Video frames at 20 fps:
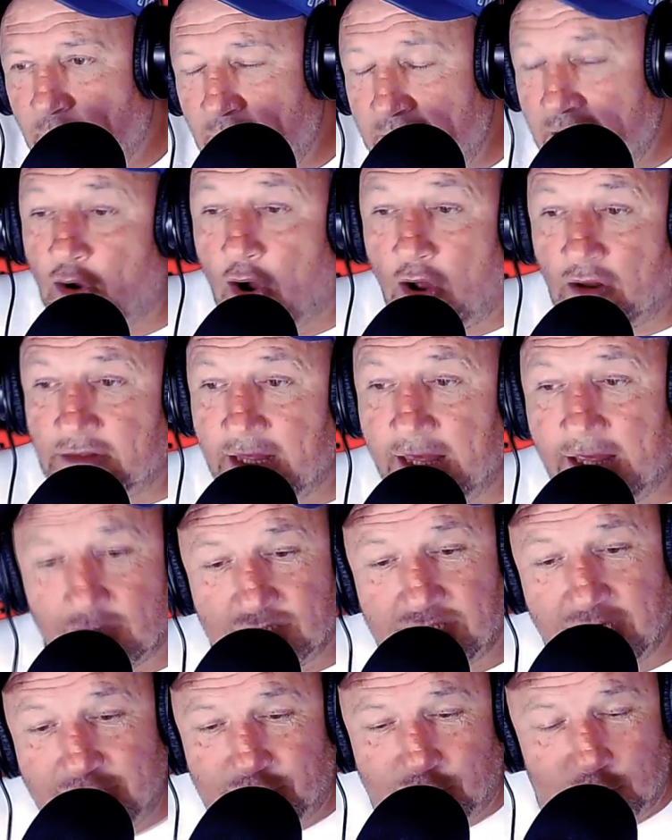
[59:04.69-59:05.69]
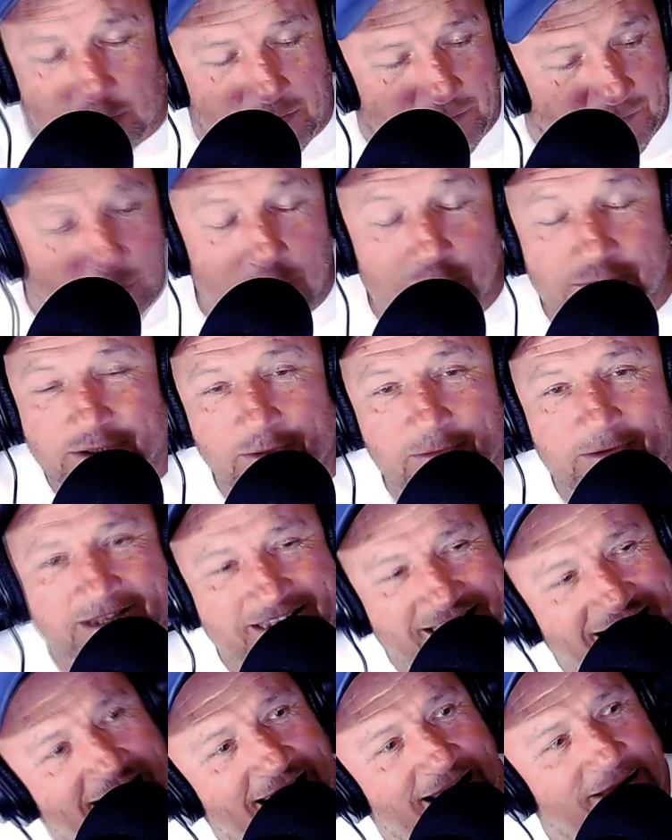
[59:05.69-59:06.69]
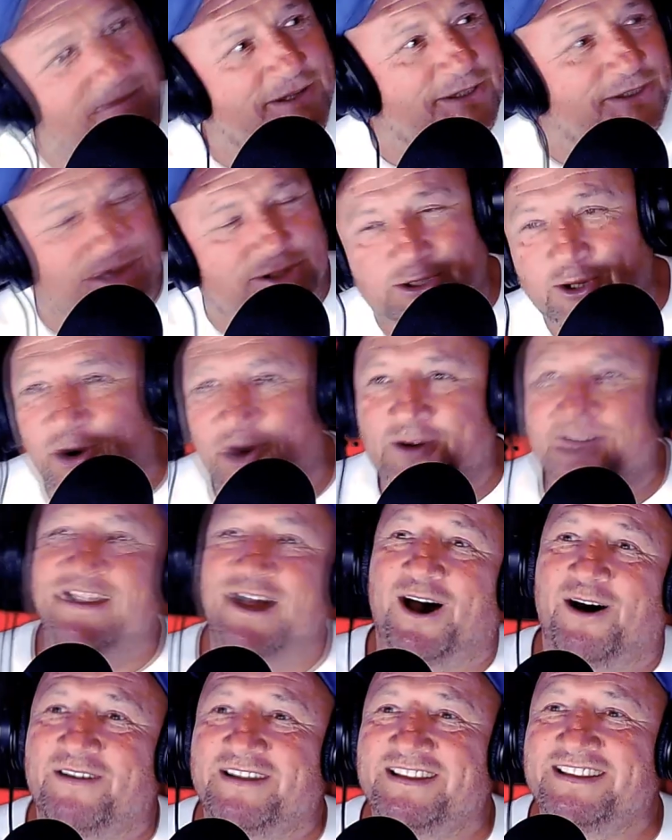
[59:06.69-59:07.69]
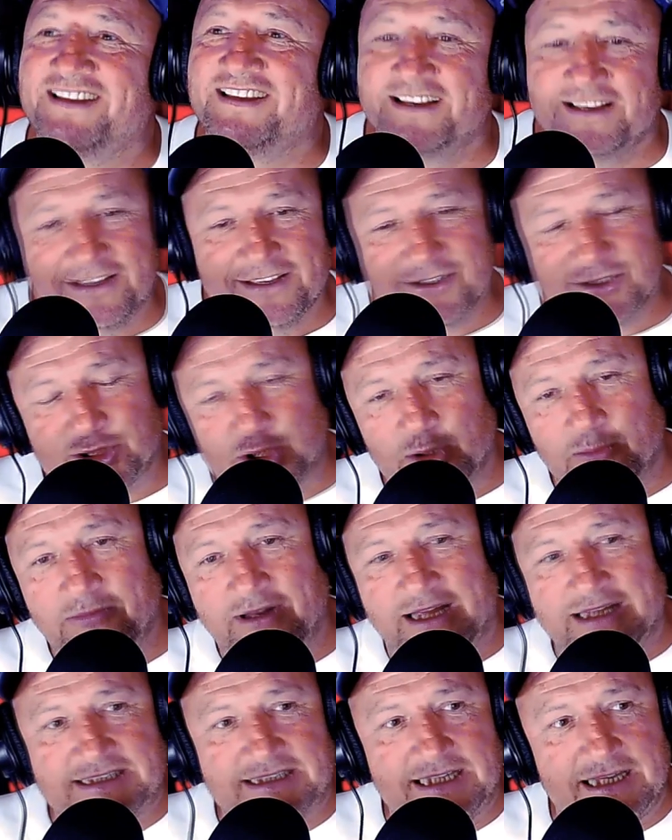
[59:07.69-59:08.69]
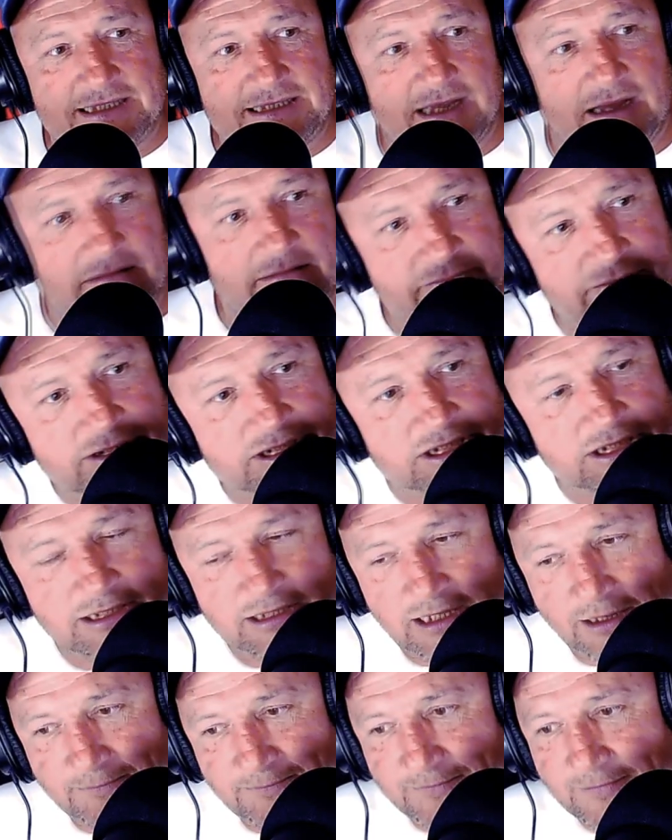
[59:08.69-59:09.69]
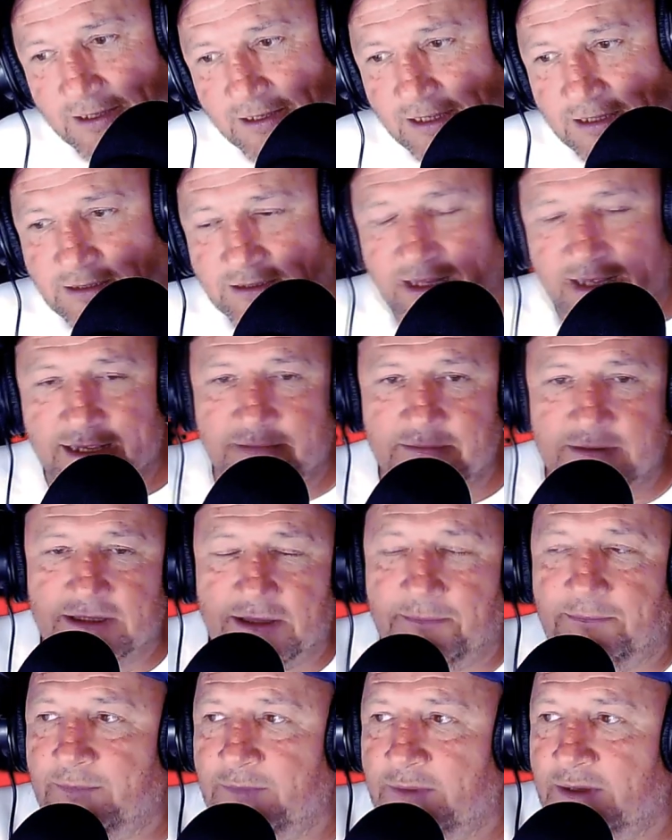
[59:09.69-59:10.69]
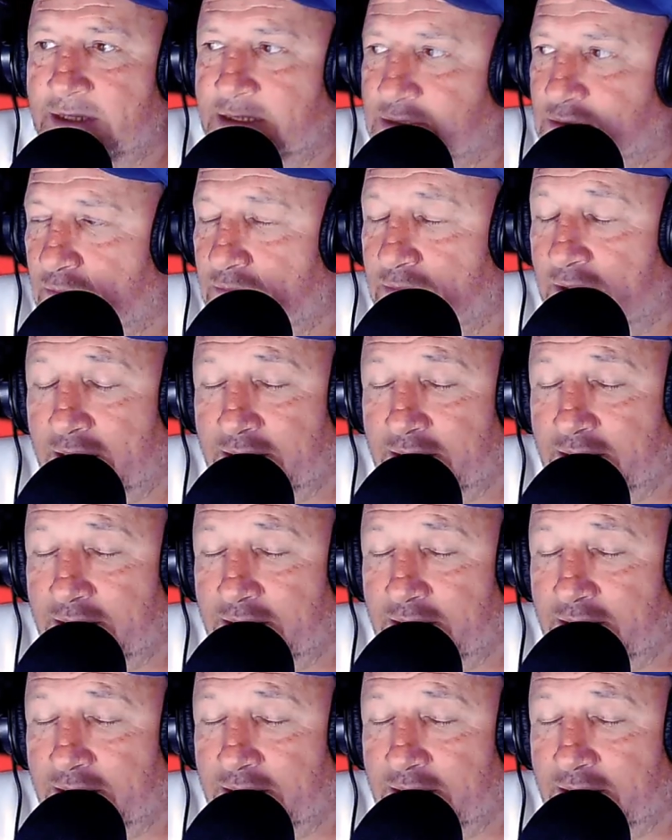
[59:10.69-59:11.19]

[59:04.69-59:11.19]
When I got there, because I took a photo, like, "Yeah, I'm with Shaun now," and some lad said, "Oh, have you seen that thing and thing with the?" Well, he's done.